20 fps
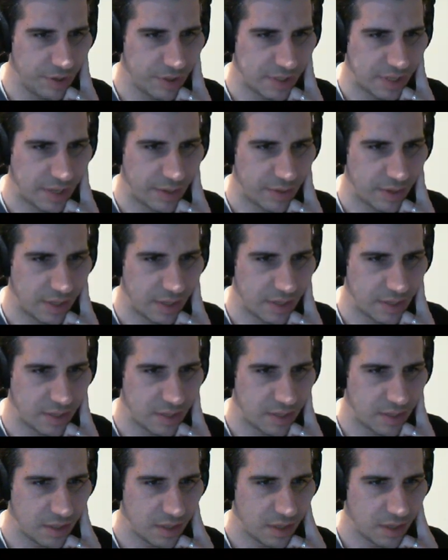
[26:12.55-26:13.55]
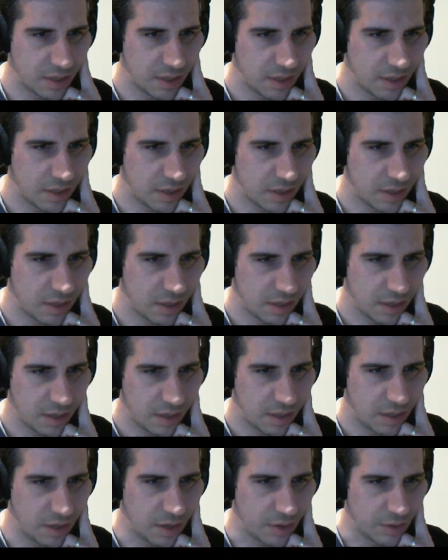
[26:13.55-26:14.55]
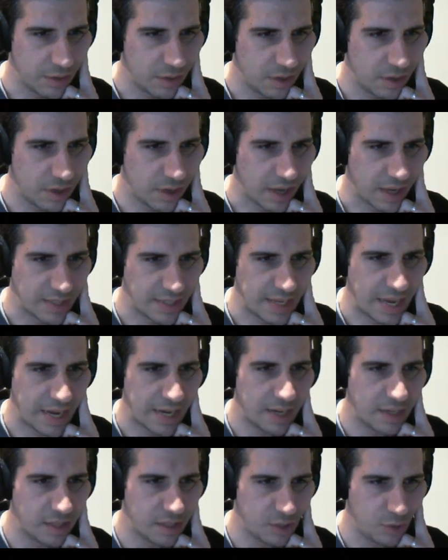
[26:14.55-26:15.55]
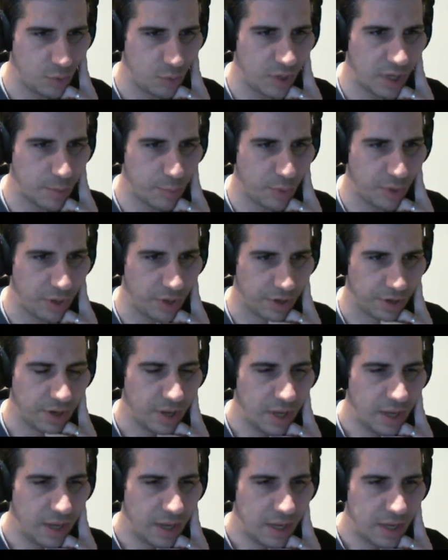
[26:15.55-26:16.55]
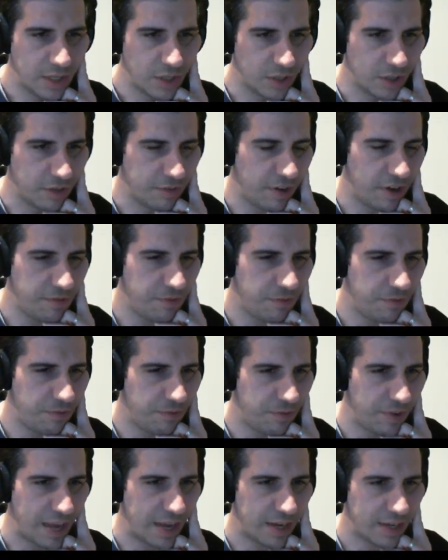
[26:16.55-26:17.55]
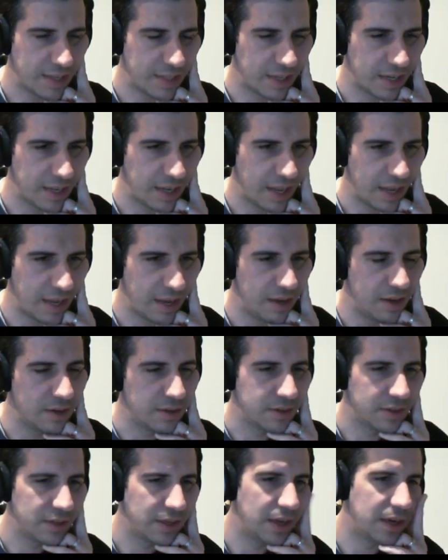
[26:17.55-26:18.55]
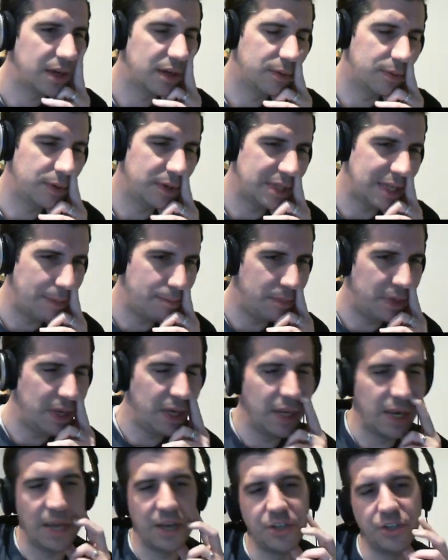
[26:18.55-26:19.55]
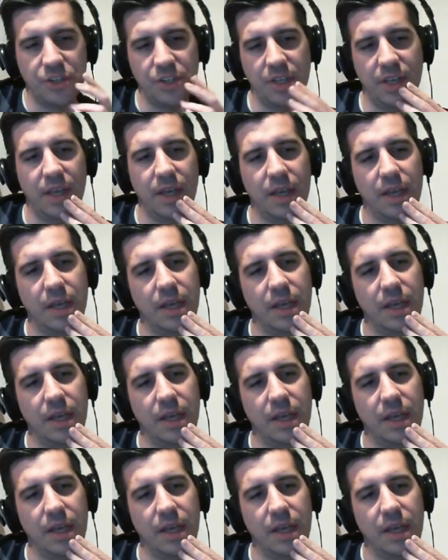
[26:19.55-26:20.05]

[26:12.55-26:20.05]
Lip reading: Is that what it does? No. Okay, second is unique pointer. So the very fact that what does that mean actually?